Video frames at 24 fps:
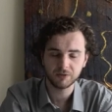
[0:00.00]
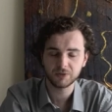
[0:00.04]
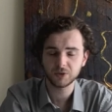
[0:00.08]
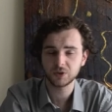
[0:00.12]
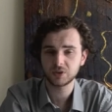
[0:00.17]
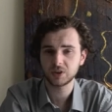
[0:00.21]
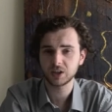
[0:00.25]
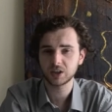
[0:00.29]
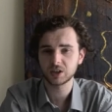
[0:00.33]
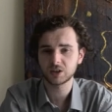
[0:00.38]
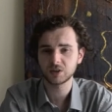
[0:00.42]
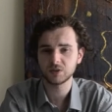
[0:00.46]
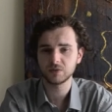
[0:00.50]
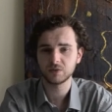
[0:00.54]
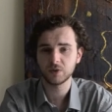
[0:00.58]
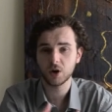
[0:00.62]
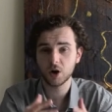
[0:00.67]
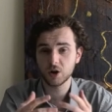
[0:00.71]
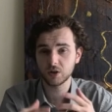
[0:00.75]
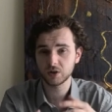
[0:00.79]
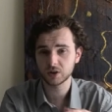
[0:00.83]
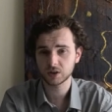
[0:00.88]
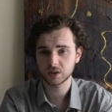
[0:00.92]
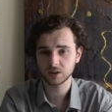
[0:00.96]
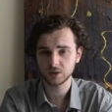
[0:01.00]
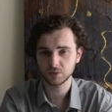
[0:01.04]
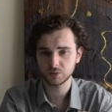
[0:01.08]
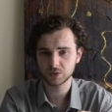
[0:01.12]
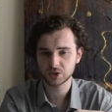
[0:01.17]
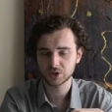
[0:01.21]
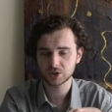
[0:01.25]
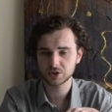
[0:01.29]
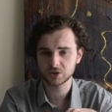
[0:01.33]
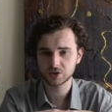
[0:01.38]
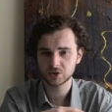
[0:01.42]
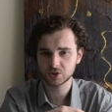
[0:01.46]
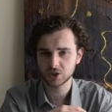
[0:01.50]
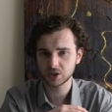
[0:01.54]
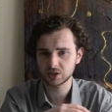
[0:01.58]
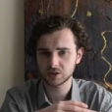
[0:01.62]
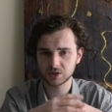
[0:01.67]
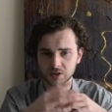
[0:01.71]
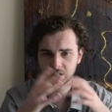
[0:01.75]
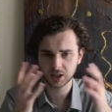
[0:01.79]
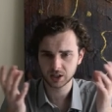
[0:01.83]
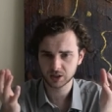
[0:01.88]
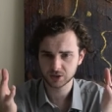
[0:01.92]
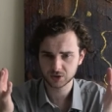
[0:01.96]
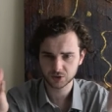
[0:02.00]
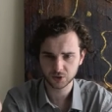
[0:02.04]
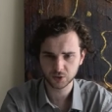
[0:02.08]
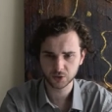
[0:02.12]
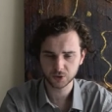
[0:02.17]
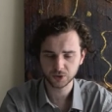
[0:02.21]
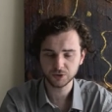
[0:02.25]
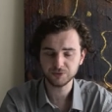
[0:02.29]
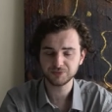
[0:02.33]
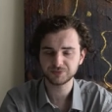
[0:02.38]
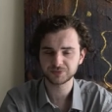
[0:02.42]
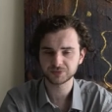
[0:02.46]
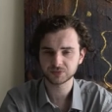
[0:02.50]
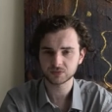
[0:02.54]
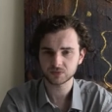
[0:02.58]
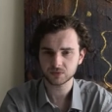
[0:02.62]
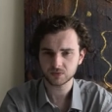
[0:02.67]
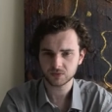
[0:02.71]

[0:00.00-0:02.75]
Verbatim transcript: If you think of Oregon, which is just next door,